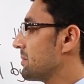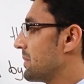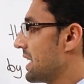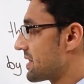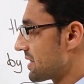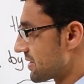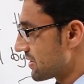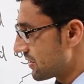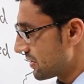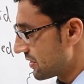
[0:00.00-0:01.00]

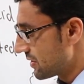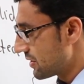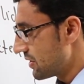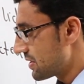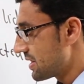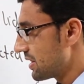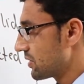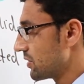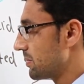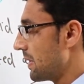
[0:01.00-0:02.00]
bases. You see,
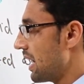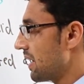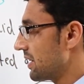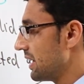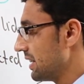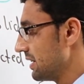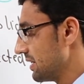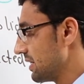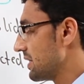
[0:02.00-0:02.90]
two parallel